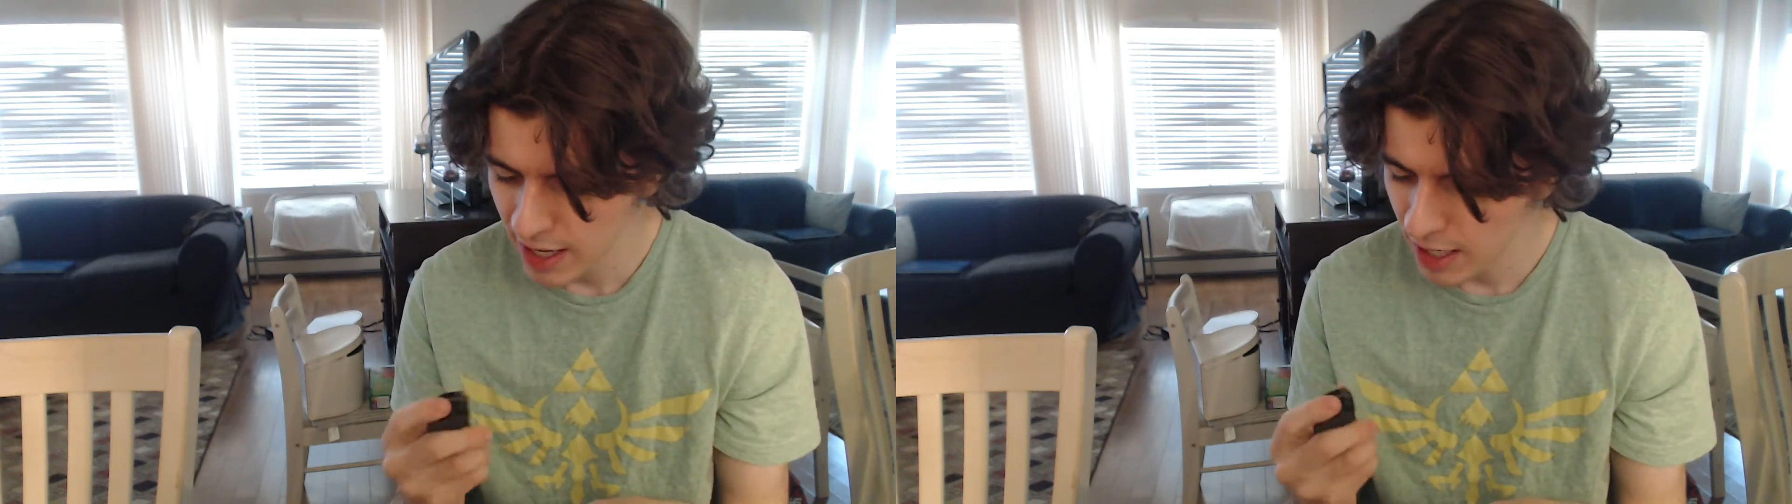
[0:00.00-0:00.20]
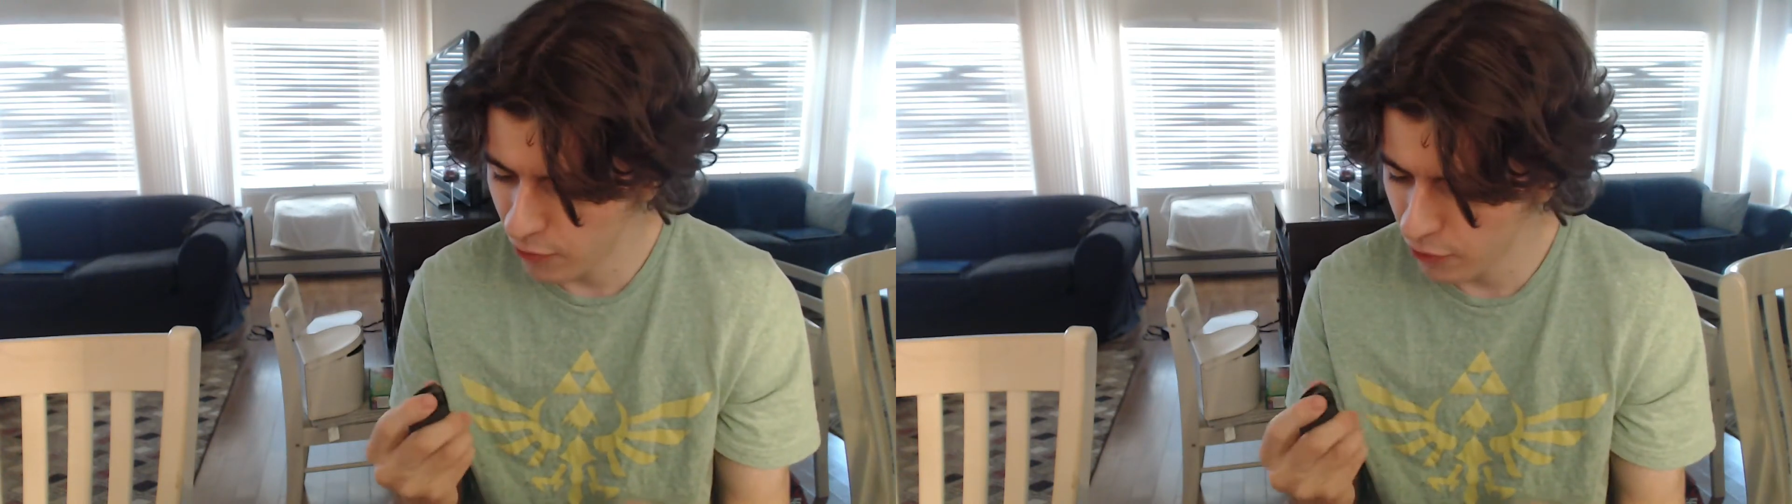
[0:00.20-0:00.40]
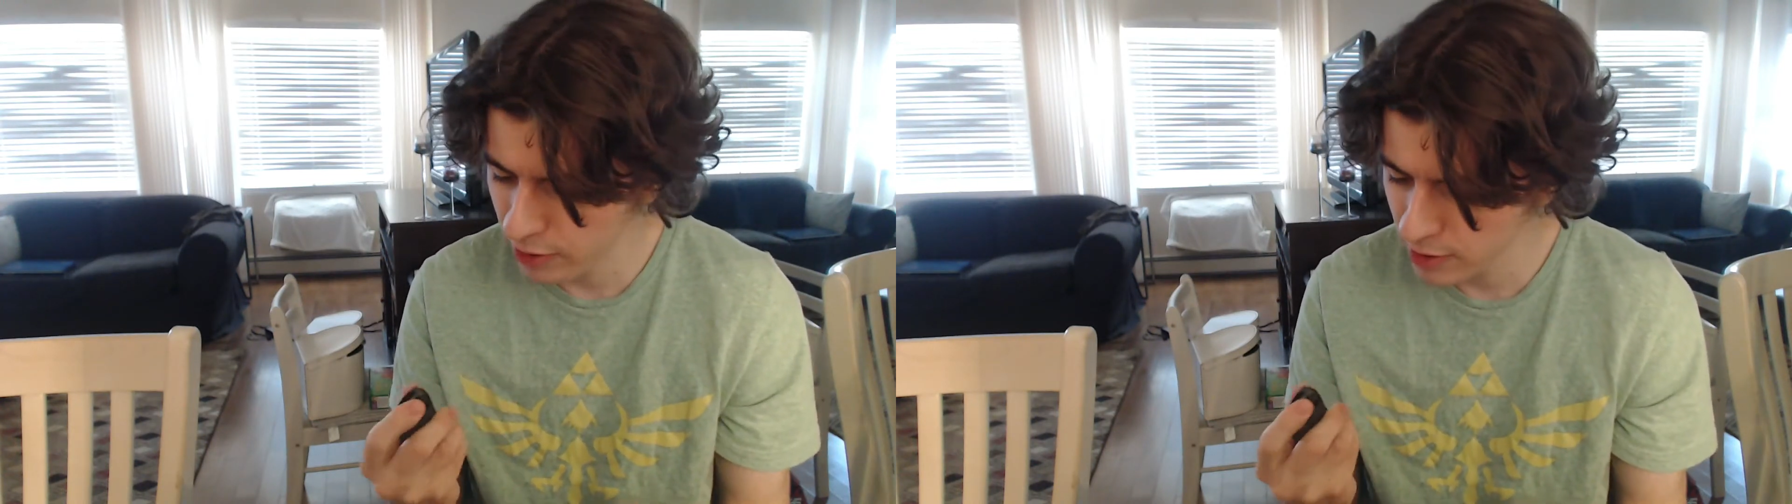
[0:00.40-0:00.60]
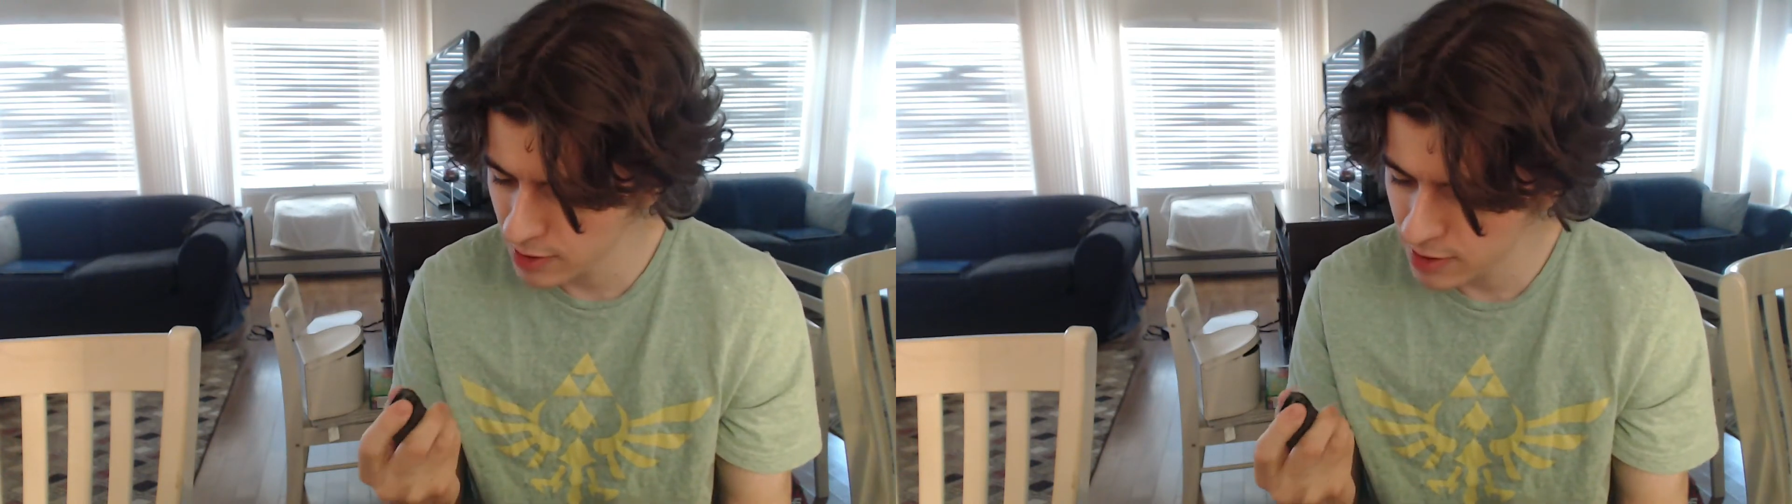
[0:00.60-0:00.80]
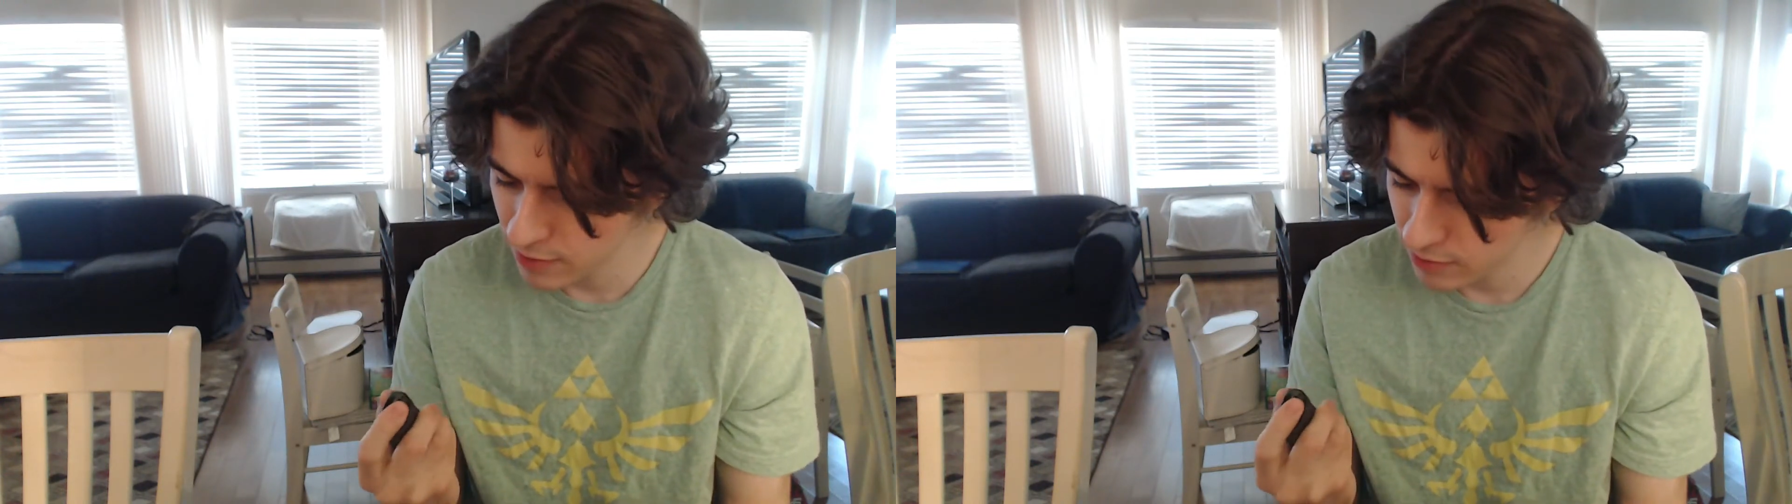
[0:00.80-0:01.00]
it
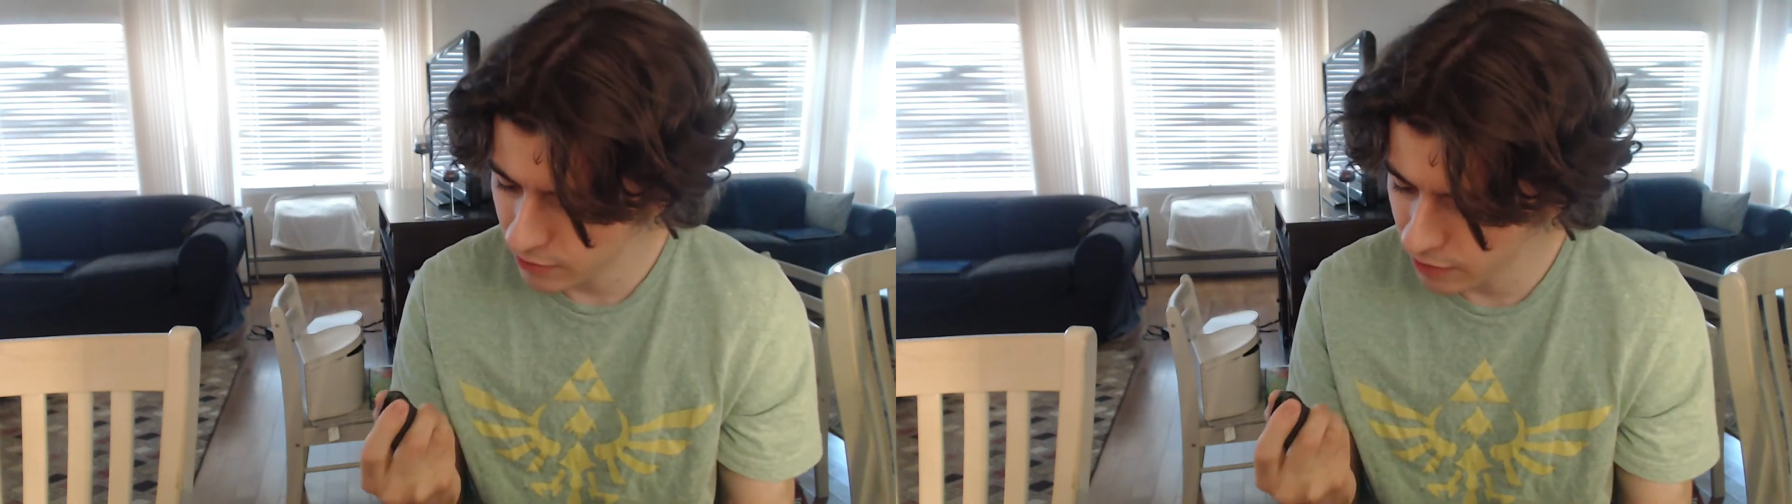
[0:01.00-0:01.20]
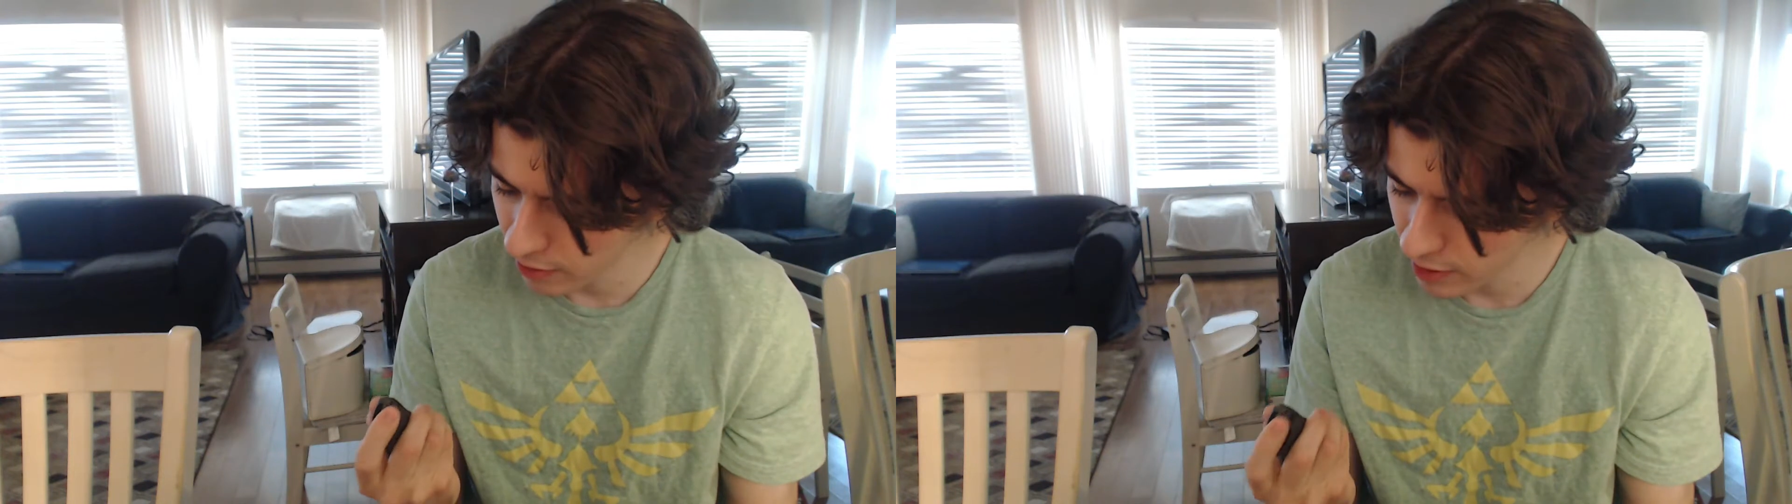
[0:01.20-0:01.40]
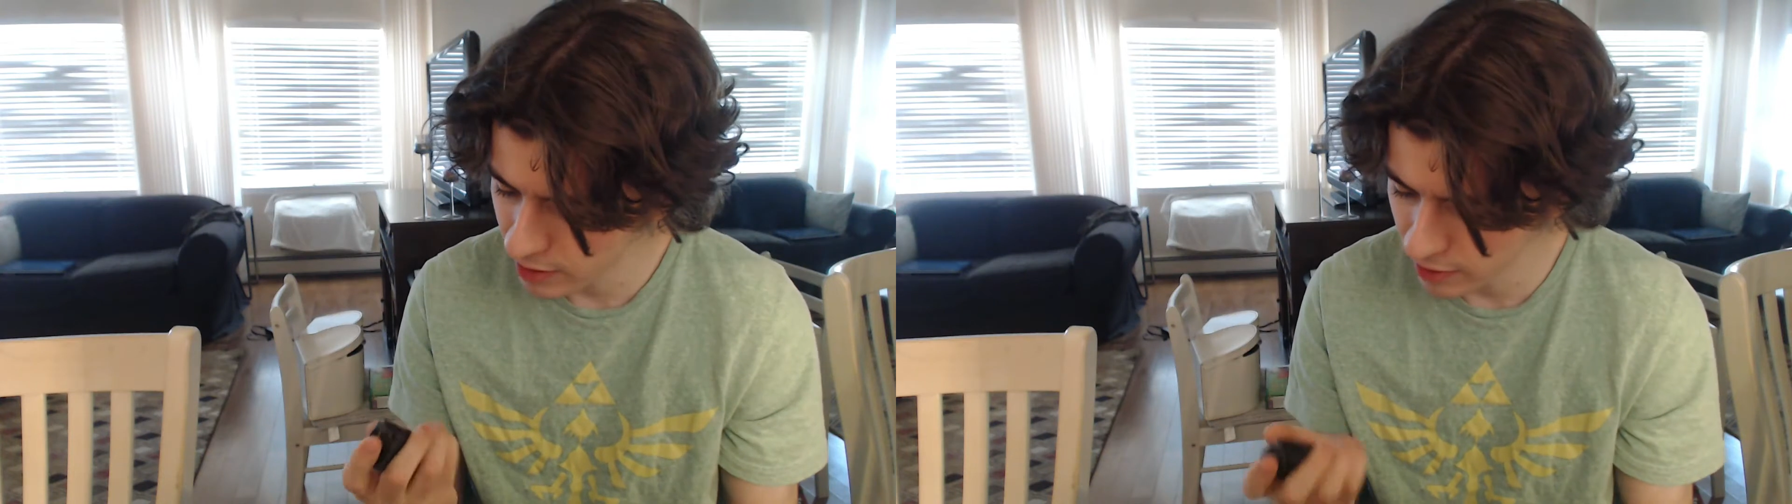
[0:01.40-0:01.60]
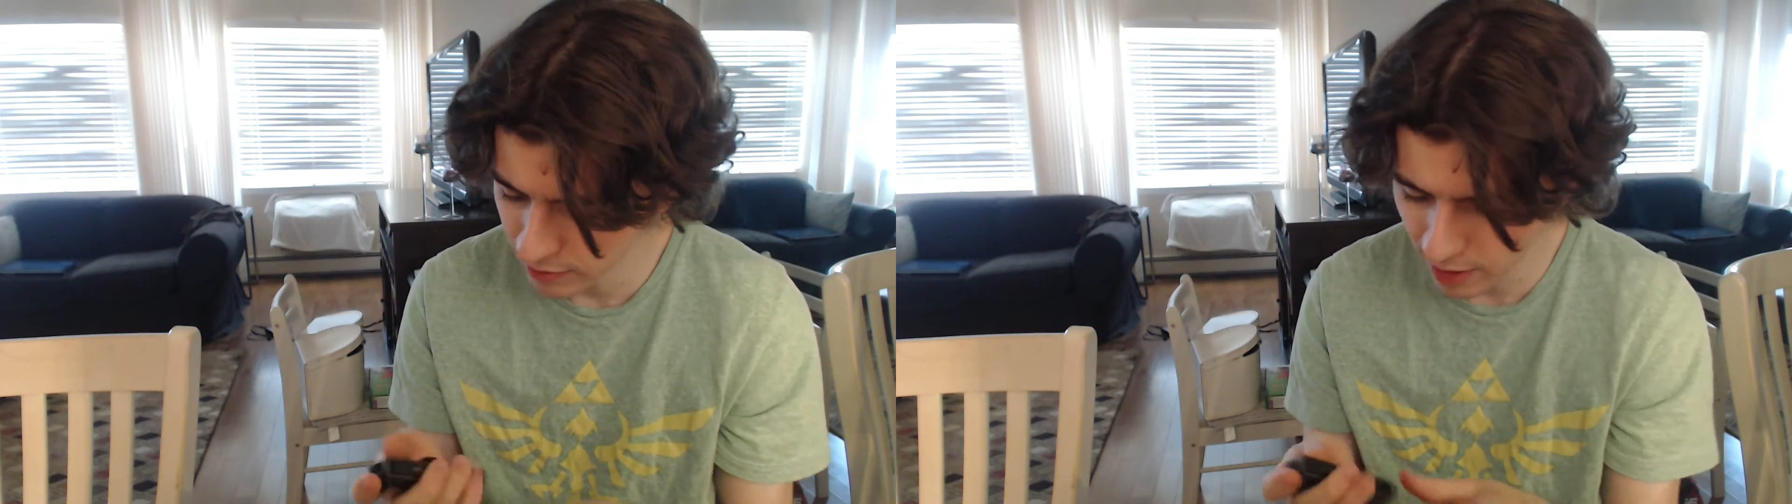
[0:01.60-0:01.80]
feels very